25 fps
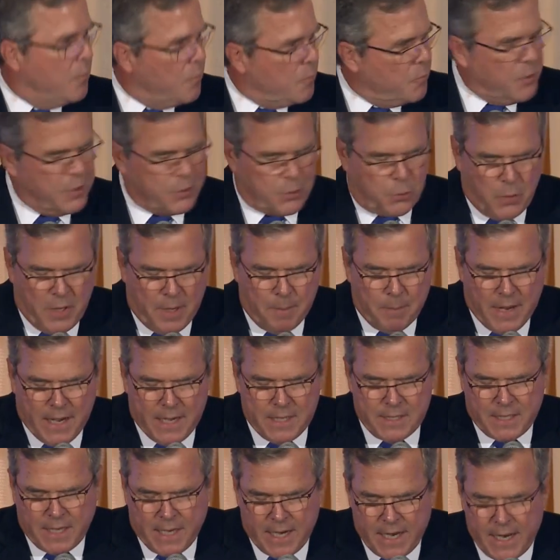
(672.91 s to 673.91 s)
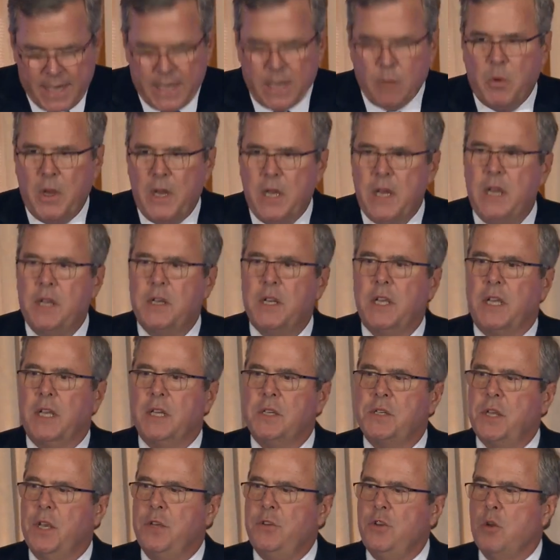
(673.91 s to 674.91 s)
which we maintain and we need to
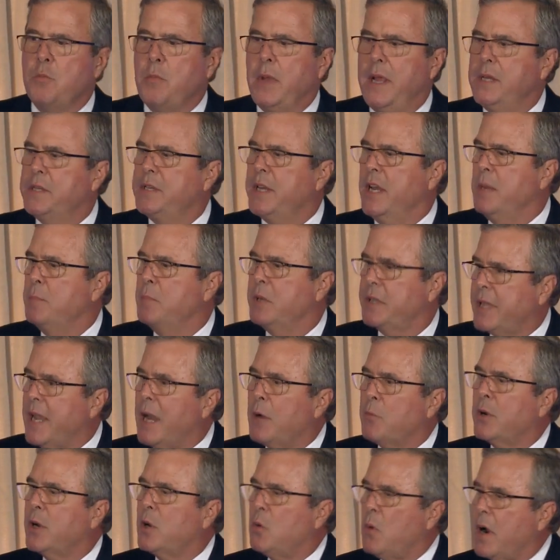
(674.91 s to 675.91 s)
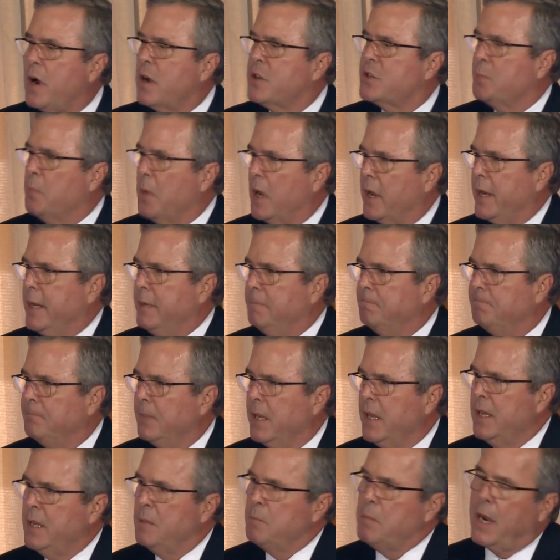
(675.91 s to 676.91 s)
continue to maintain, but that requires money.
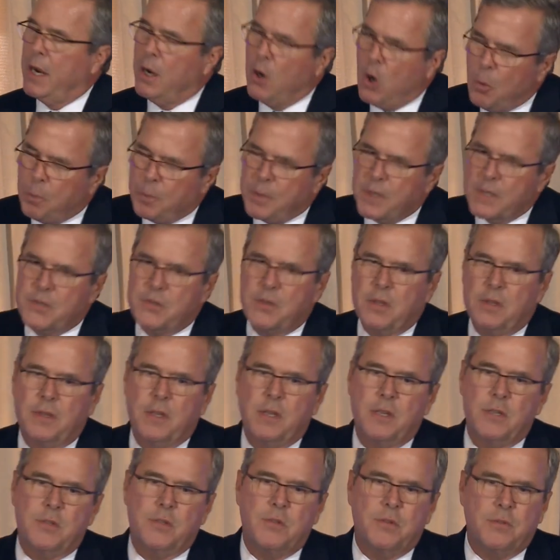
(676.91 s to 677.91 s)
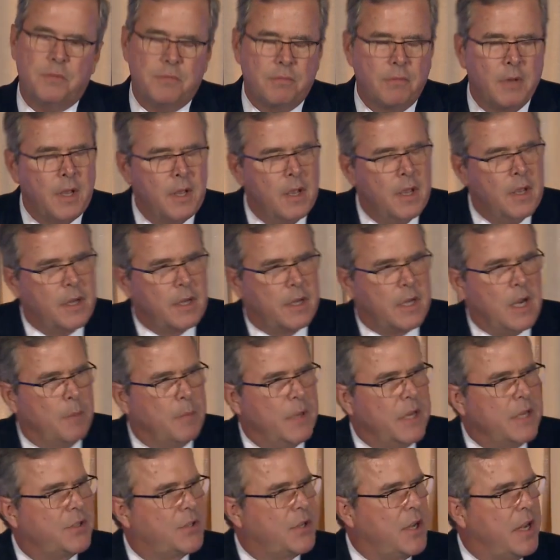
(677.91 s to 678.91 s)
My hope is that this
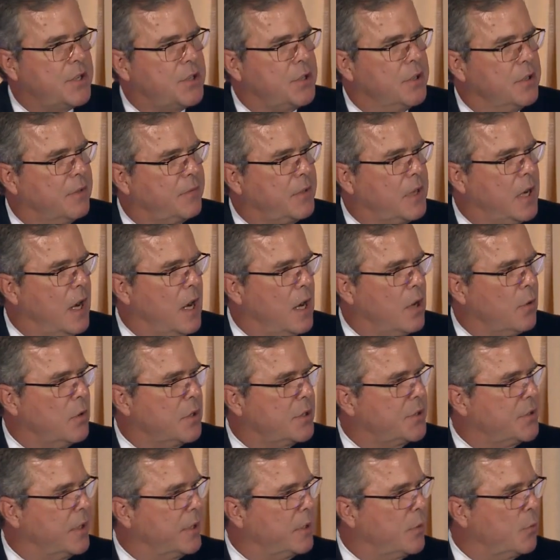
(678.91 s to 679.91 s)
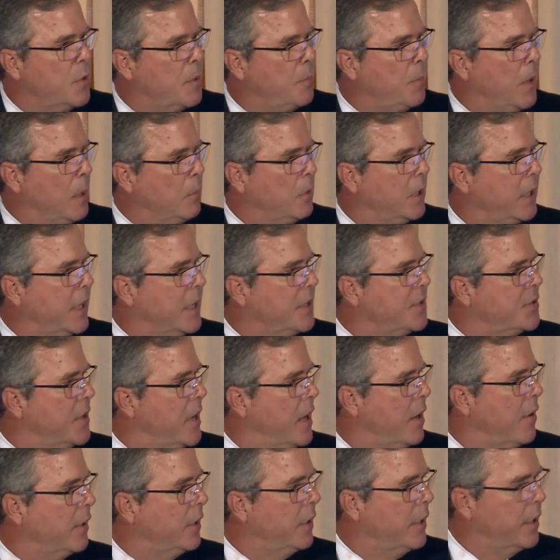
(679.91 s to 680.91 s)
coming session of Congress, that the Republicans
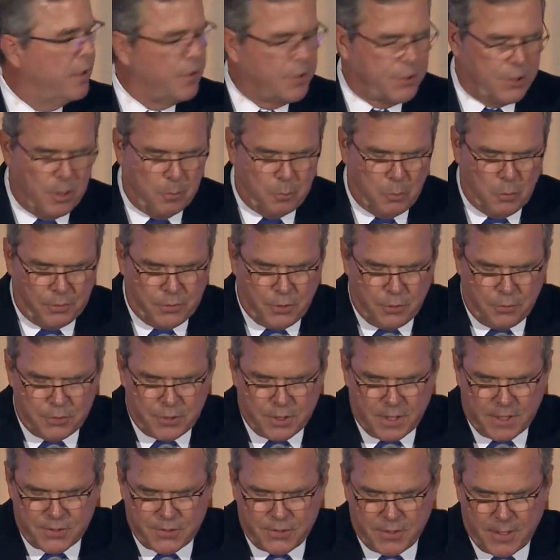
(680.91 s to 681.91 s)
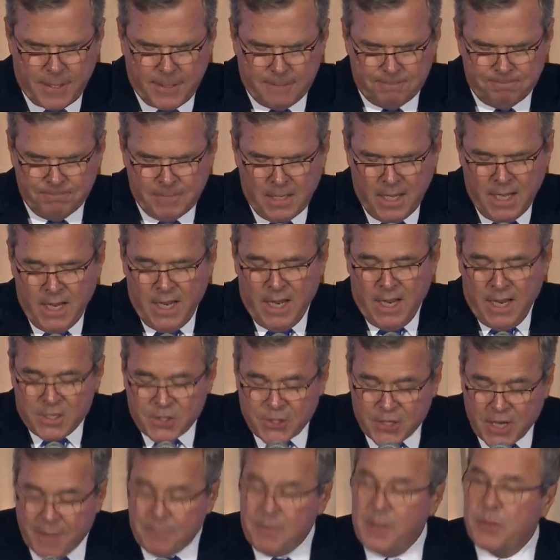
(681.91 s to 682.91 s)
now in leadership will do just that.
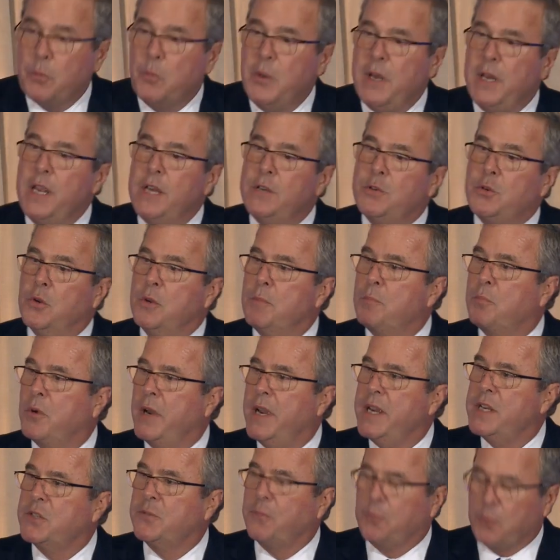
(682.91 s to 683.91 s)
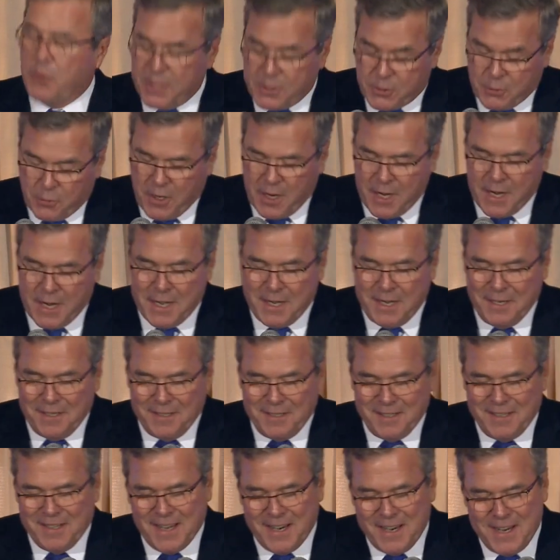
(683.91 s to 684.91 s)
7th, we need to embrace free trade
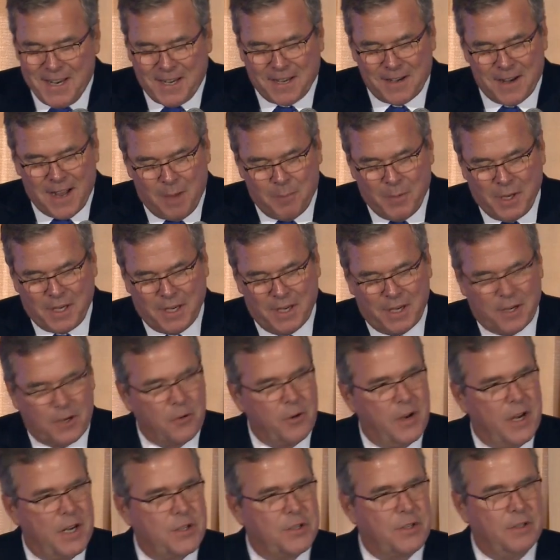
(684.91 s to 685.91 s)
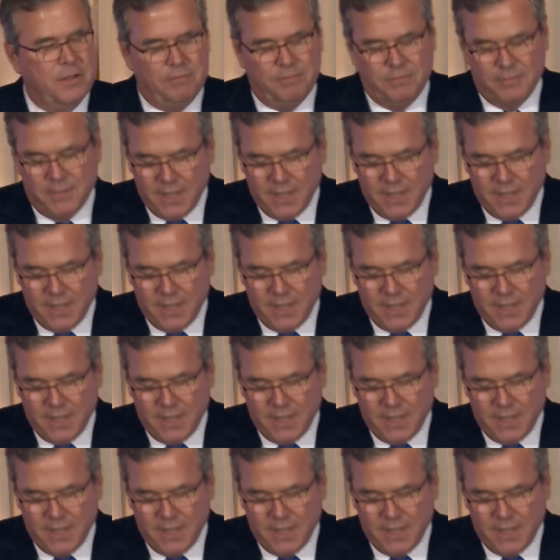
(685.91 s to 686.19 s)
and economic integration.